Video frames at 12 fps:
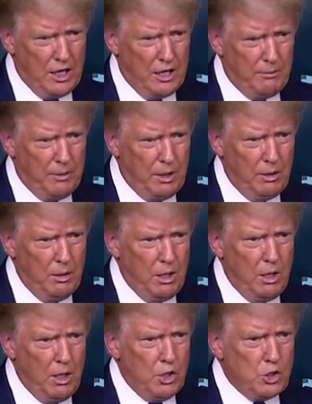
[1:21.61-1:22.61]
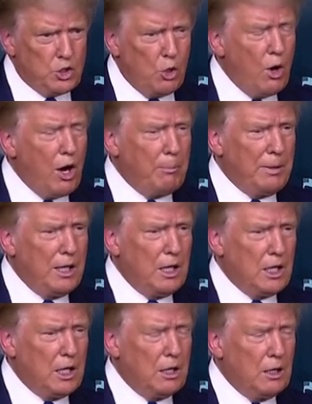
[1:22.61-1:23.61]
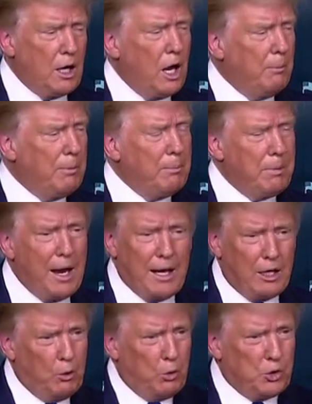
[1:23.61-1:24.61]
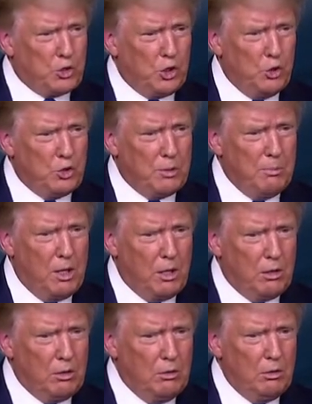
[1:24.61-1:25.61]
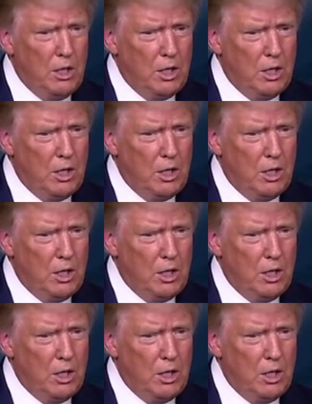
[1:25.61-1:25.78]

economy. So I'll be back. I will see you tomorrow.